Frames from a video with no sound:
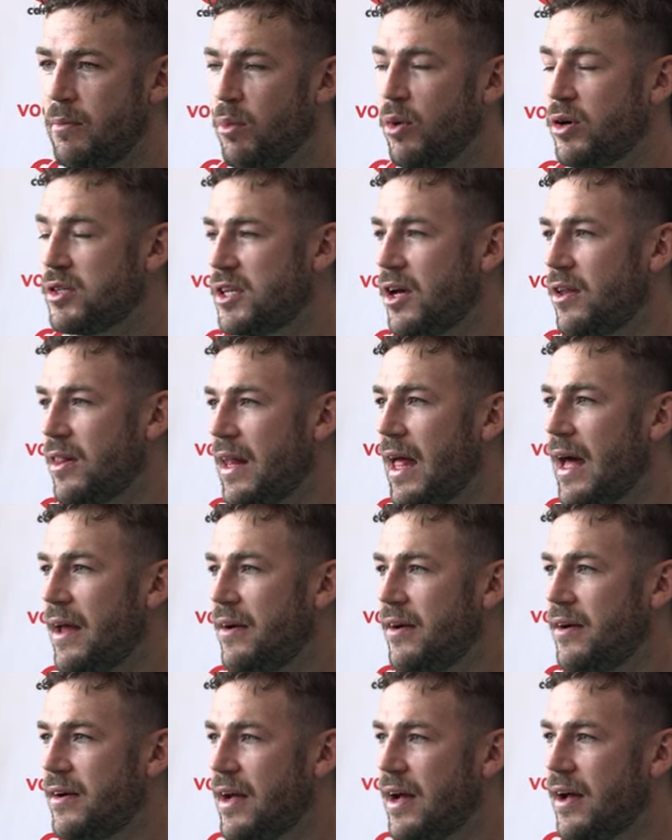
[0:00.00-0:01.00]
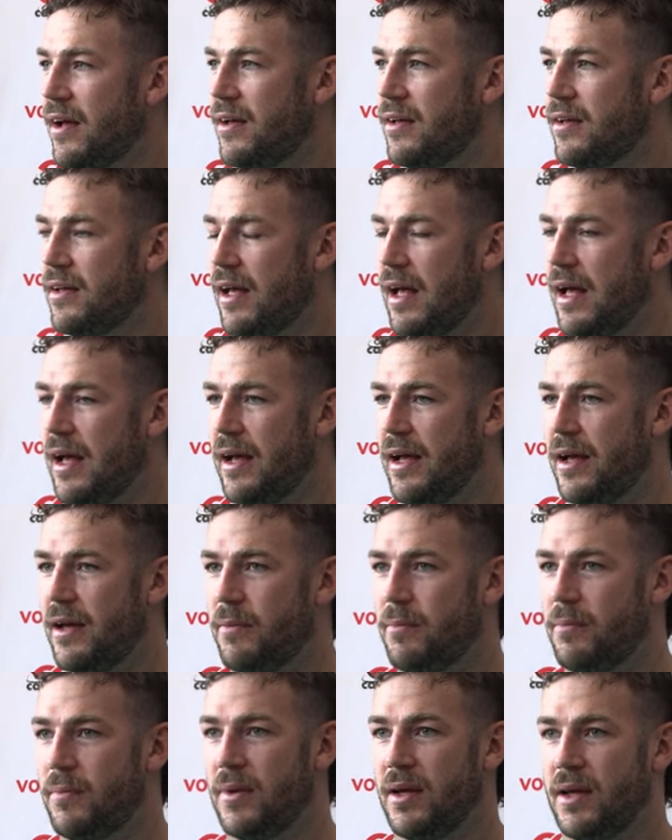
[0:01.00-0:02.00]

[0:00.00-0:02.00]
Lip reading: More so the latter, yeah.